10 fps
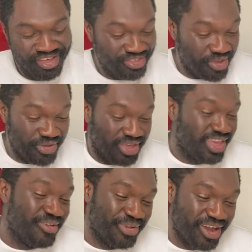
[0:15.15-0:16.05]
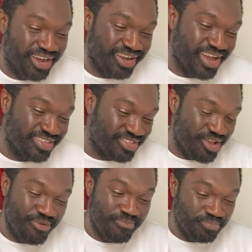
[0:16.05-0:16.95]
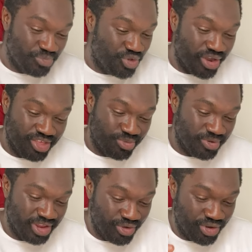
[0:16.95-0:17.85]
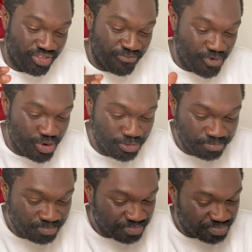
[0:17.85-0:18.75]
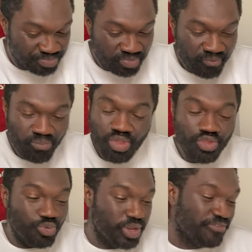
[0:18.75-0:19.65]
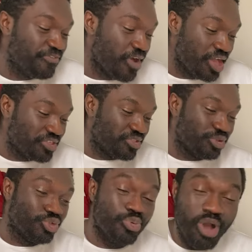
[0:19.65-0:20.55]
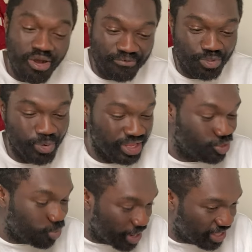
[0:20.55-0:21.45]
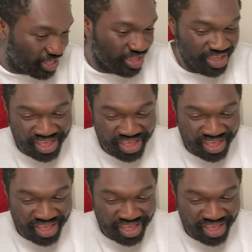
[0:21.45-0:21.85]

So here we are guys. So got this we got this through 21st or the 12th, 2020.